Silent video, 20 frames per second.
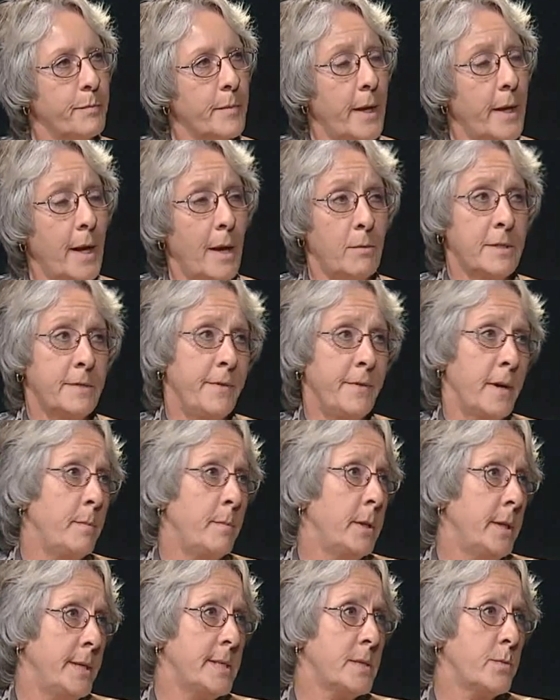And I was very
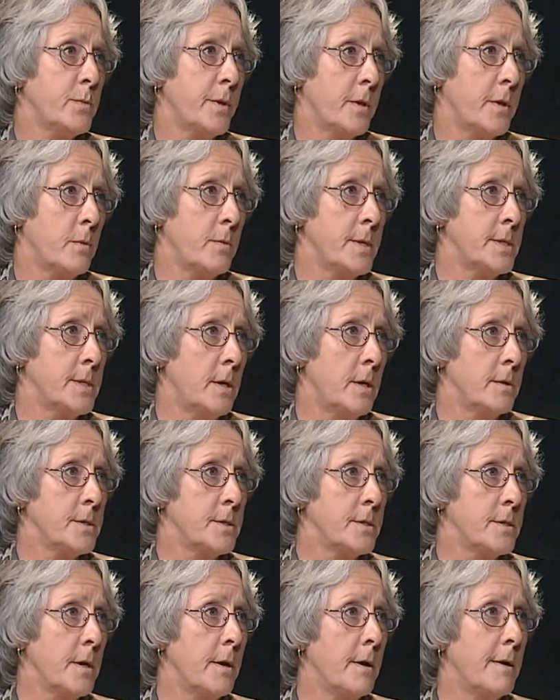pleased with the
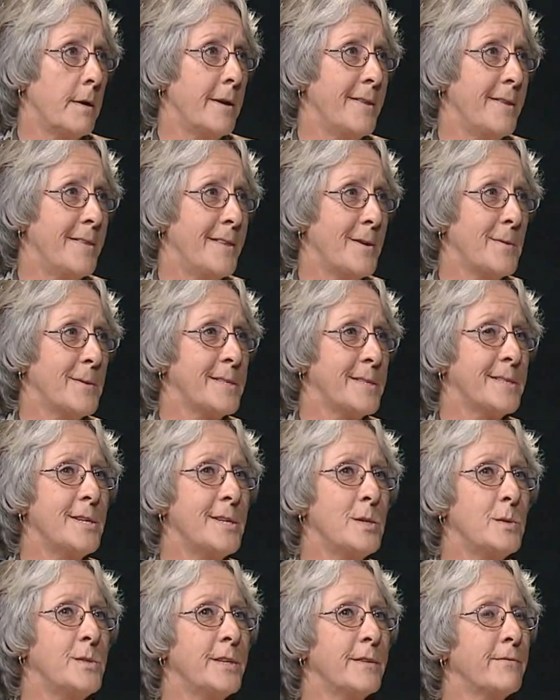results. There was
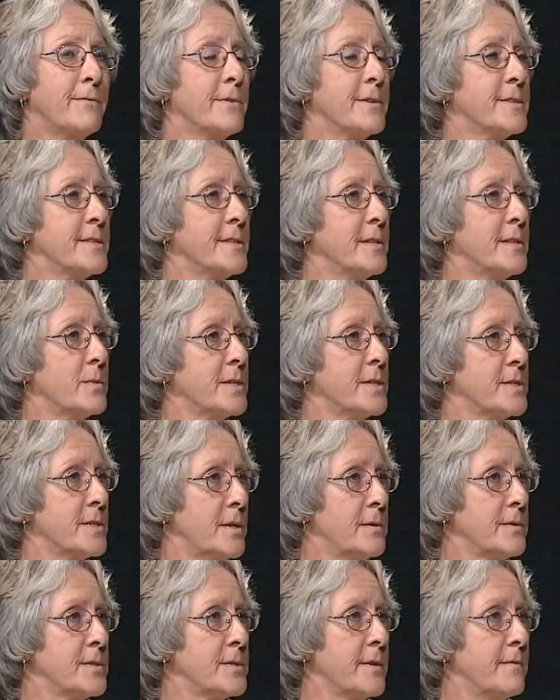no difference in the
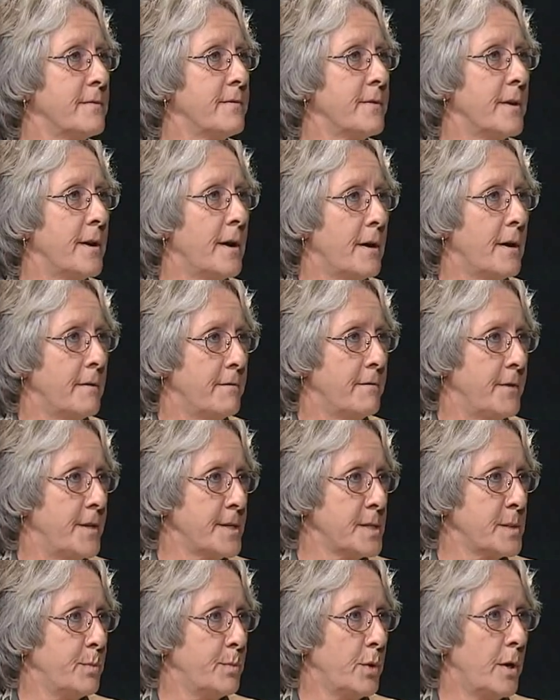results of
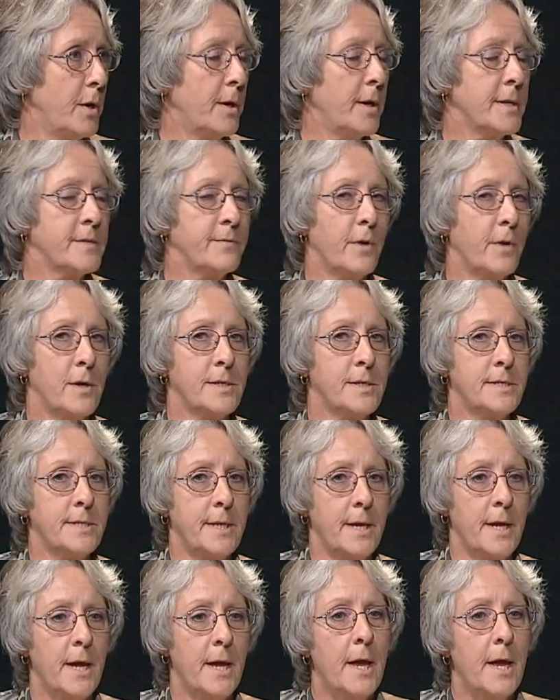this book as far as
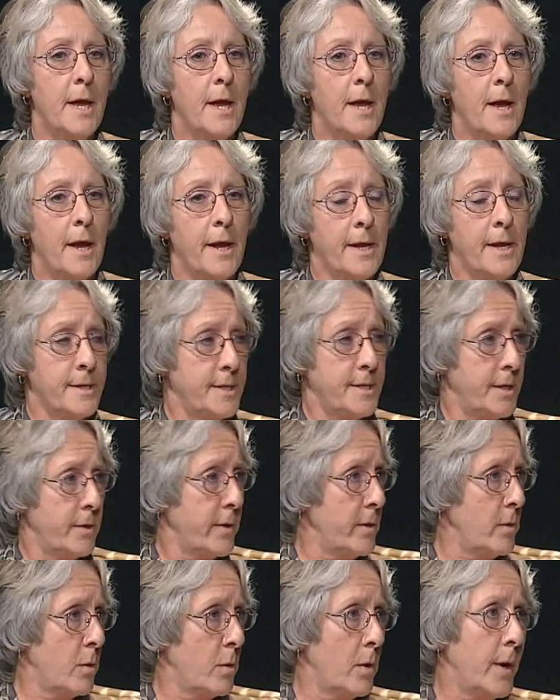the
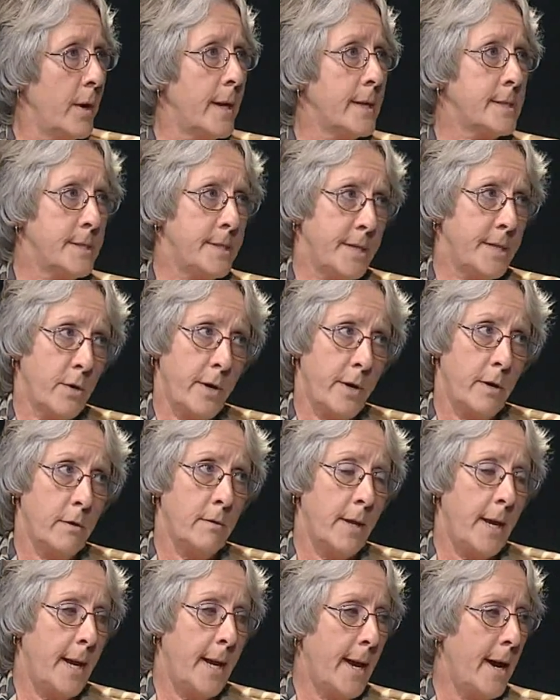interior or exterior
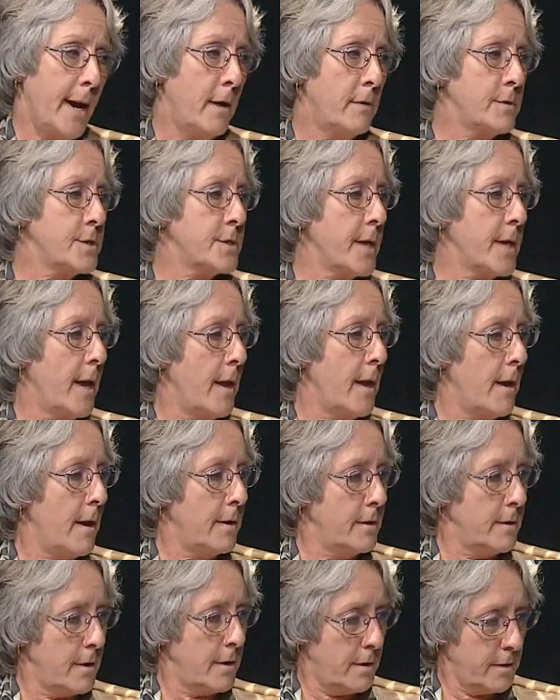layouts
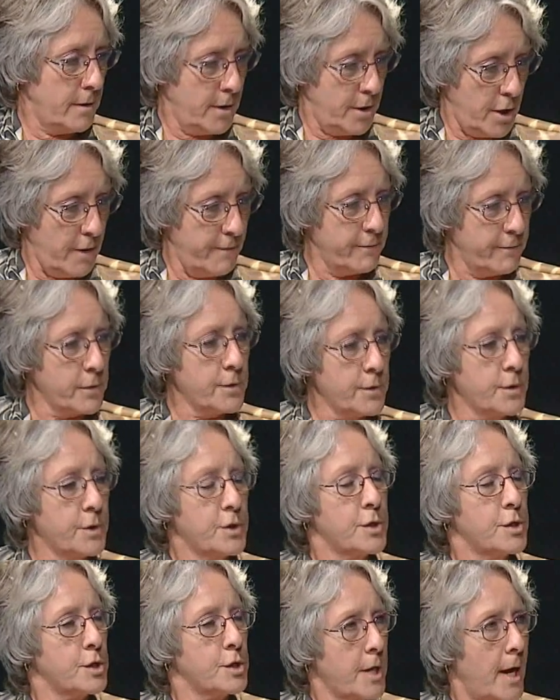and covers,
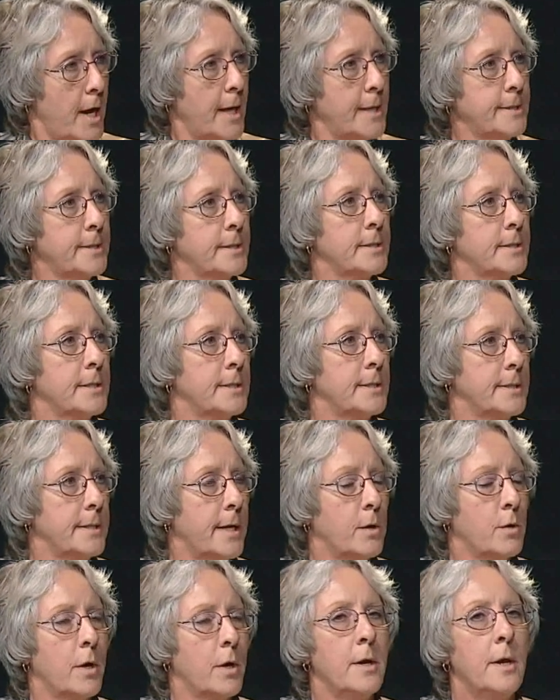sizes,
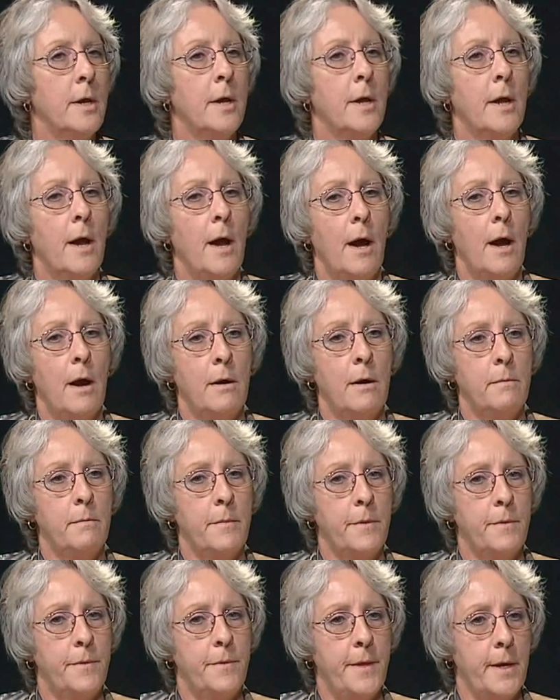etc.,
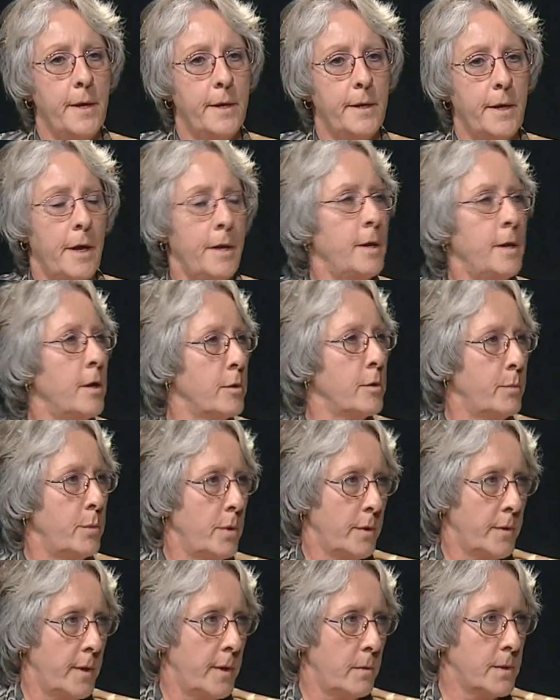than another
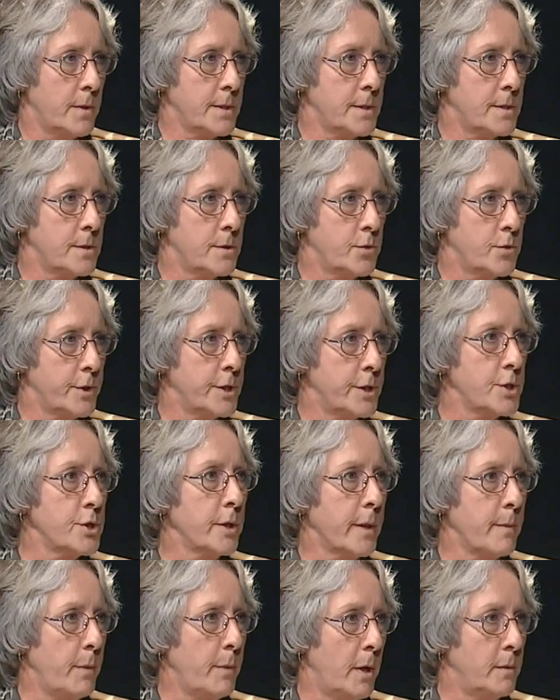book that was
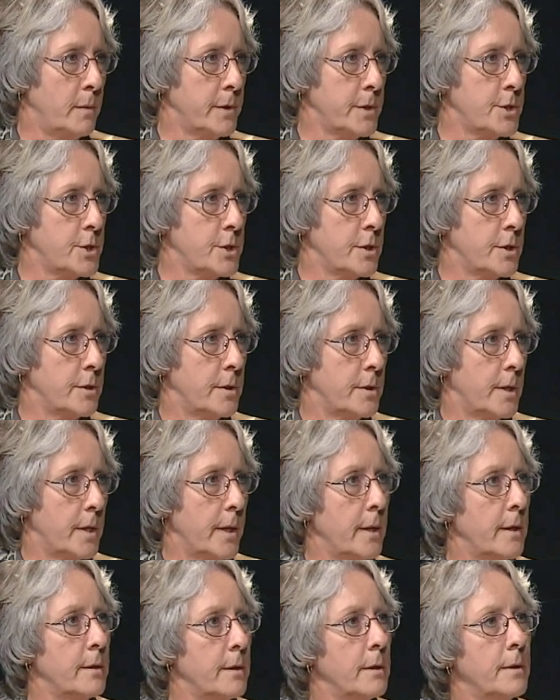traditionally published that I
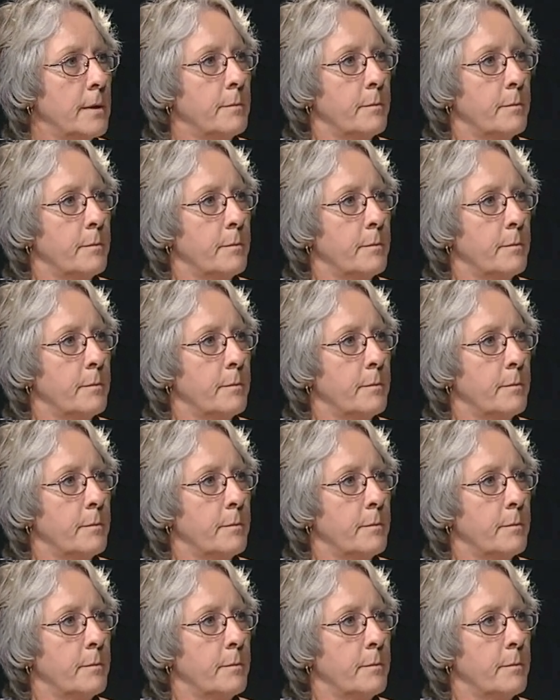had done.